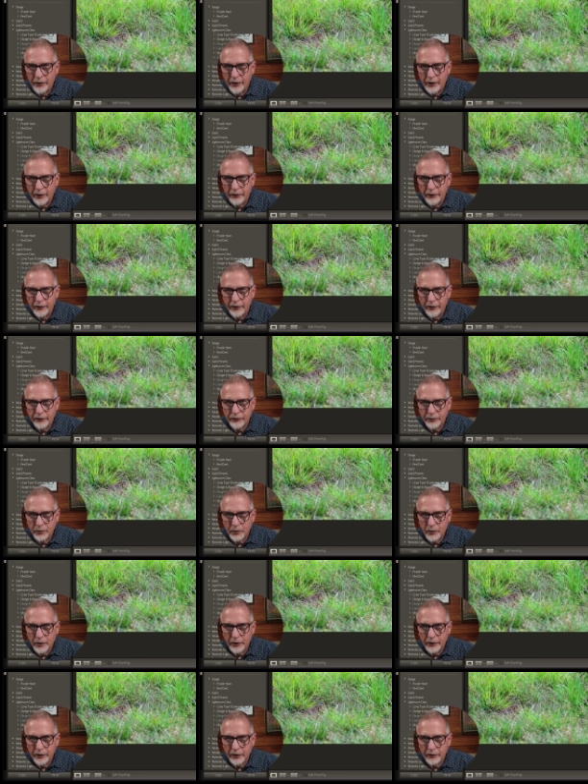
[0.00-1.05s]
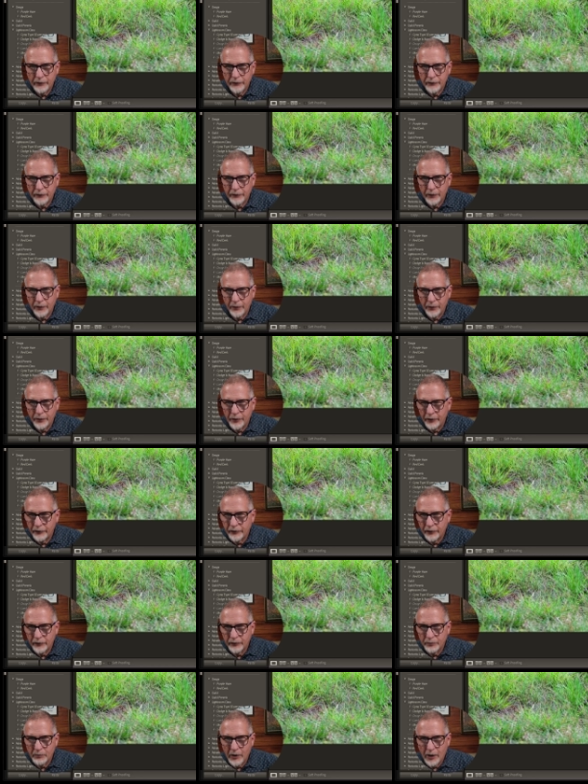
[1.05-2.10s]
than this one. So
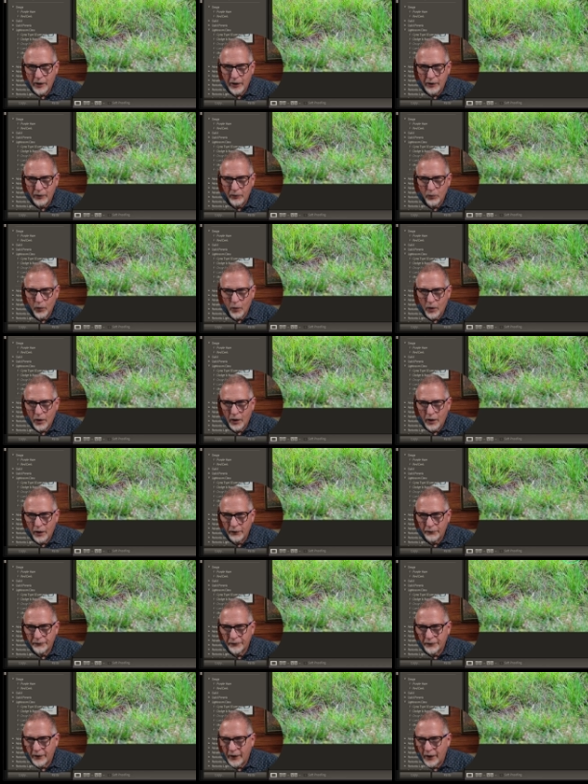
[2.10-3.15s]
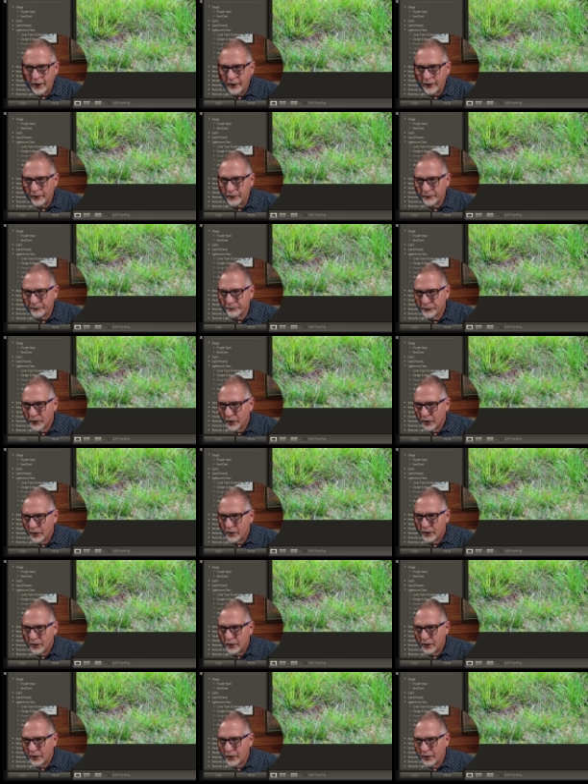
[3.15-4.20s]
this is my raw file,
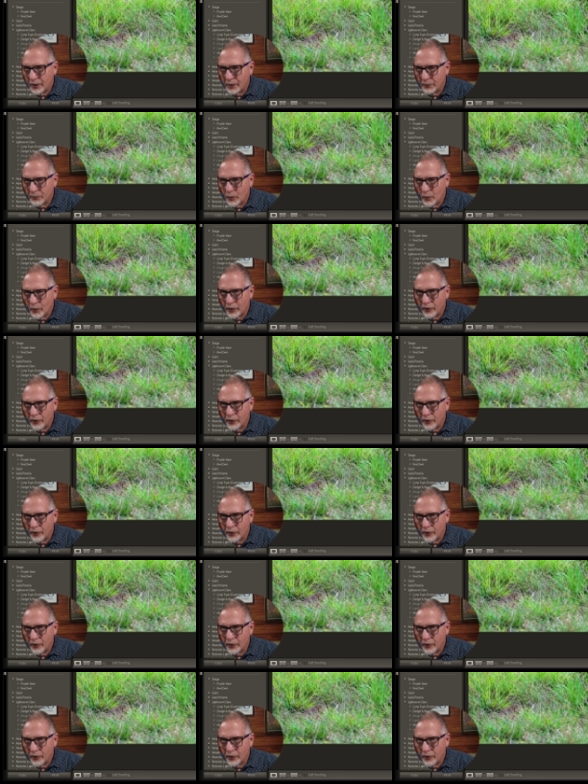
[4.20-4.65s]
and I'm